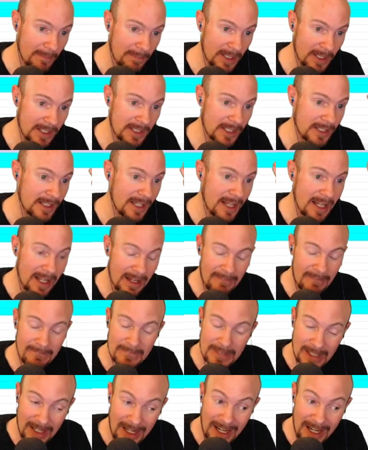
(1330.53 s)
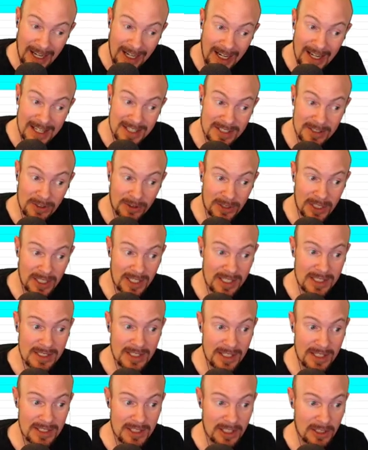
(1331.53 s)
opinion. I still think
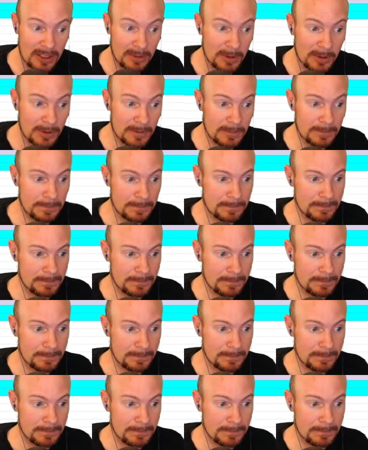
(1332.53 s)
it's not terrible.